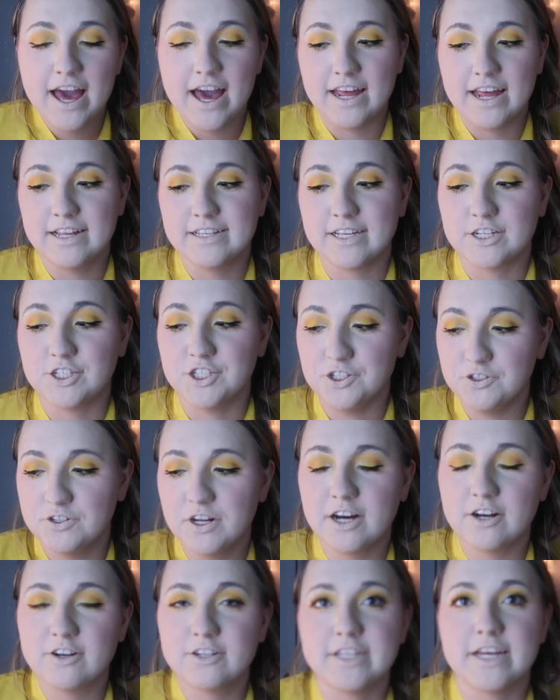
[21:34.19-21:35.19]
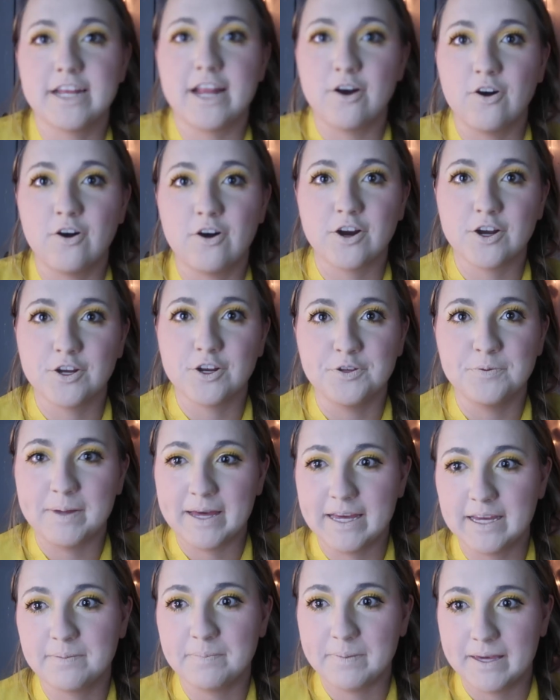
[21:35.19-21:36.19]
and he's like, do you not understand how hard you
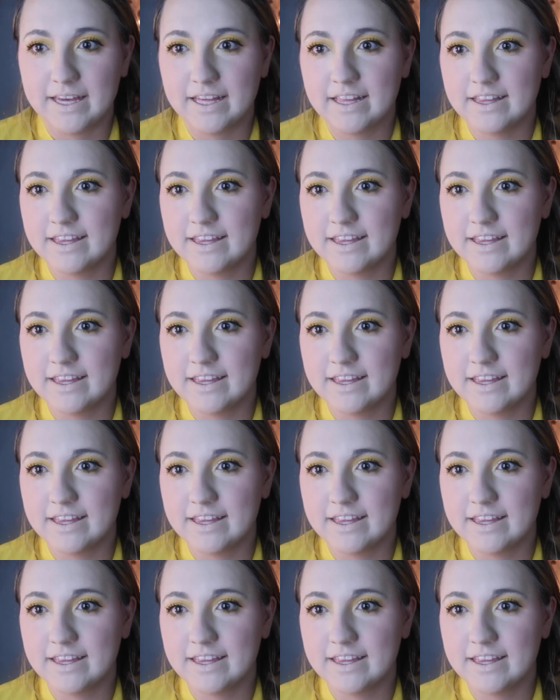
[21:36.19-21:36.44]
make me?